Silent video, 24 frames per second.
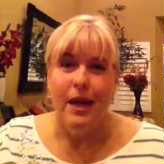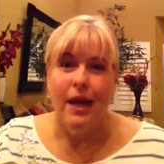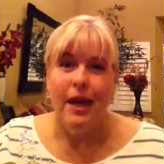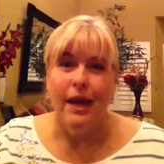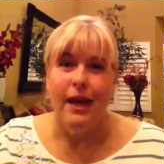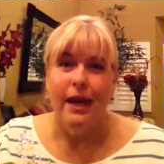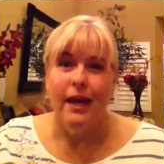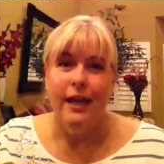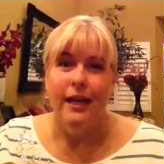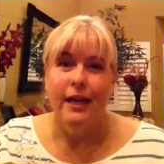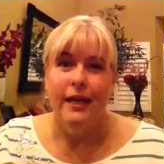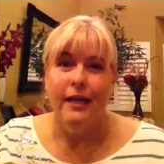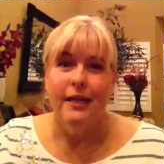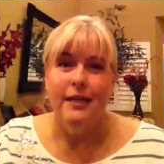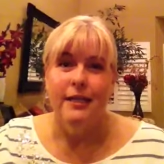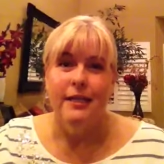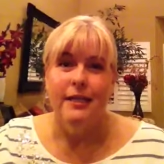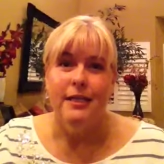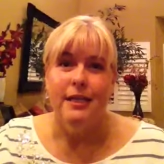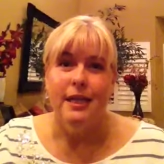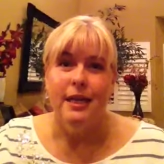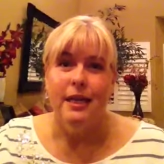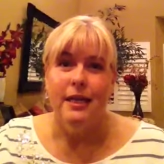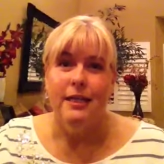
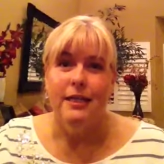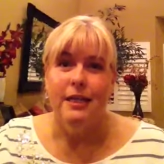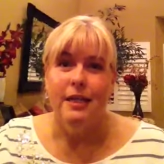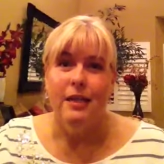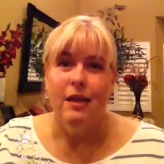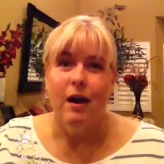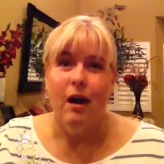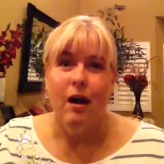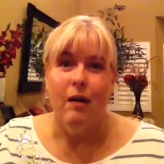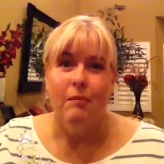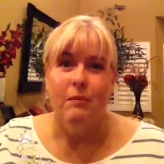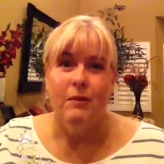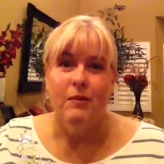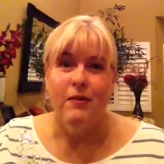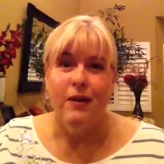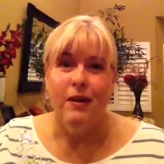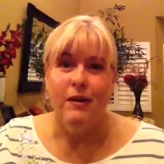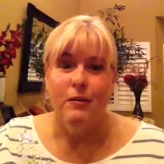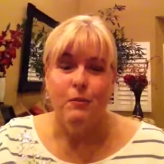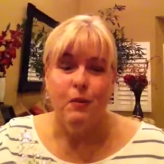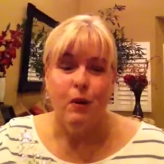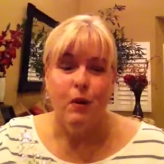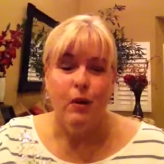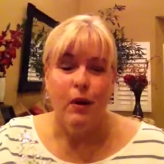and uh, did the
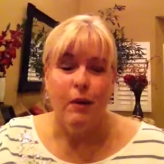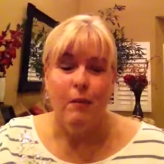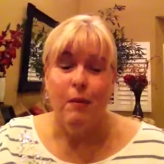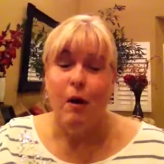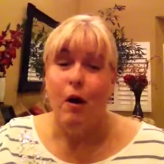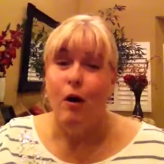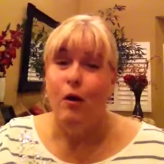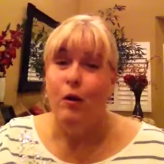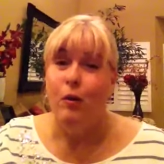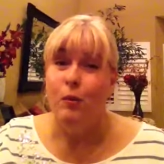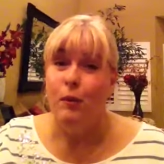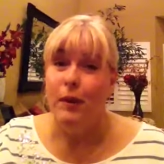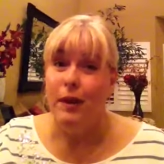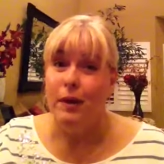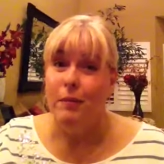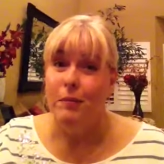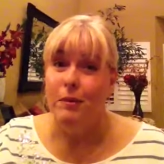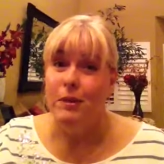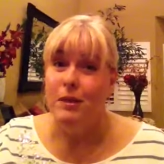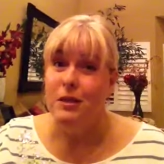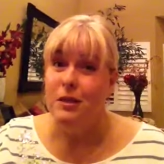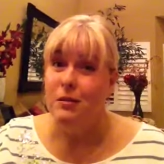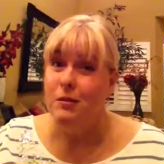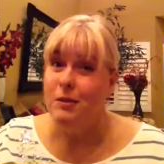OptiFast program all the way up
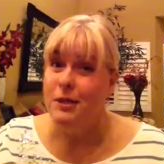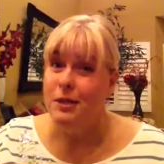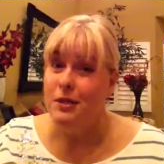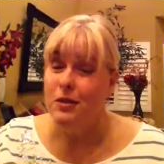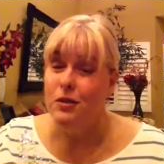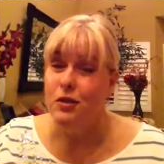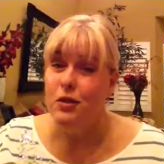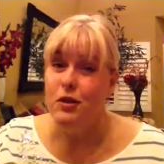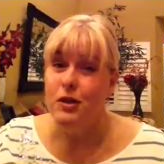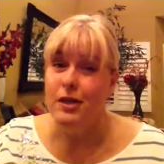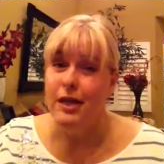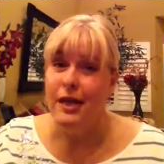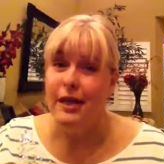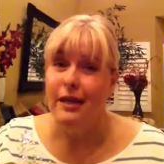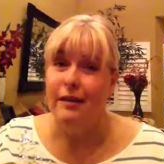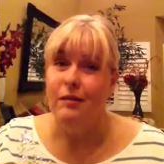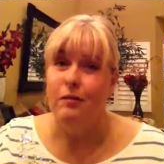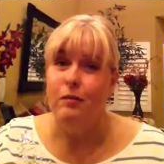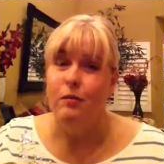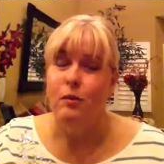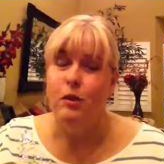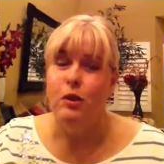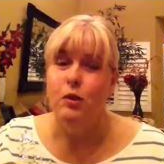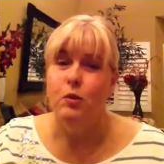until my surgery date,
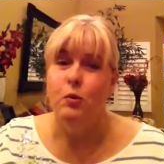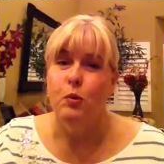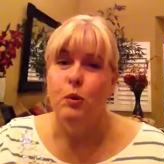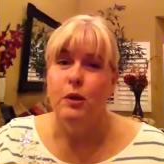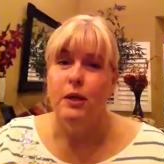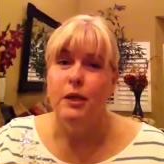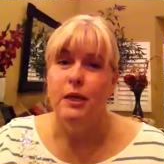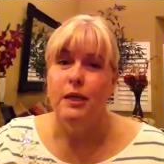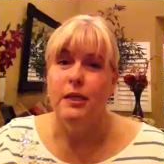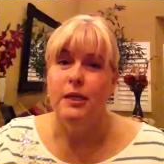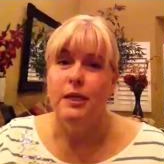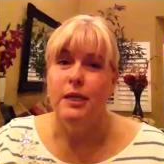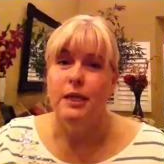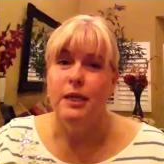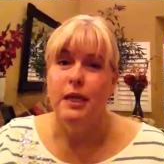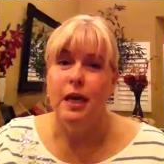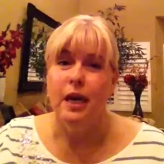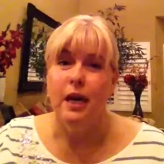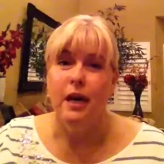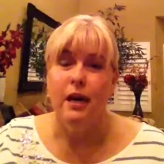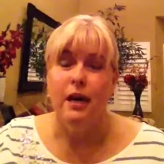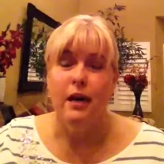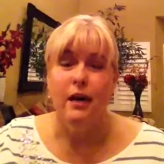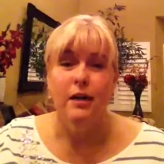which was
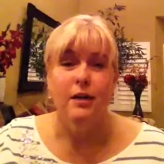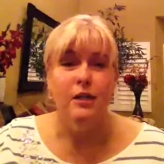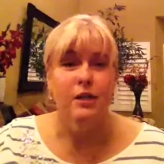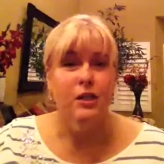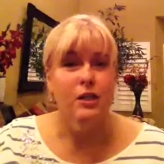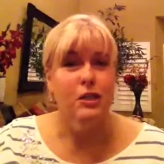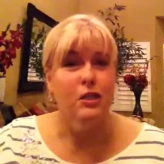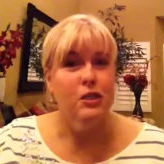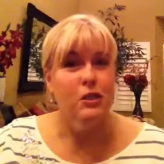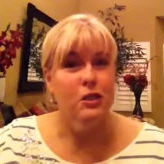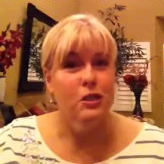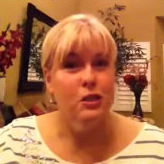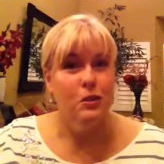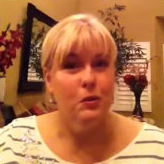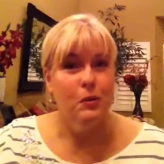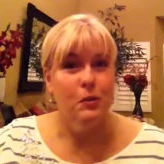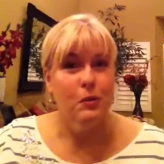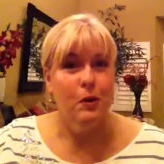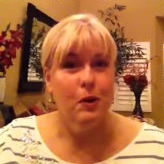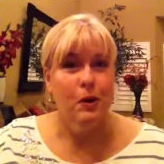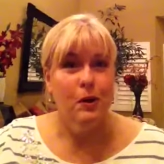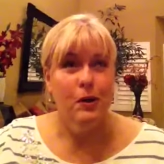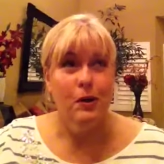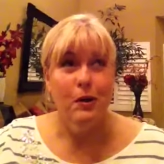uh, just two,
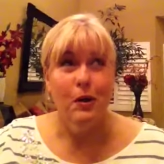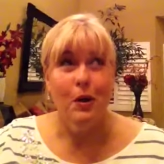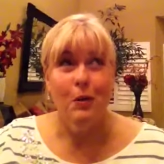uh,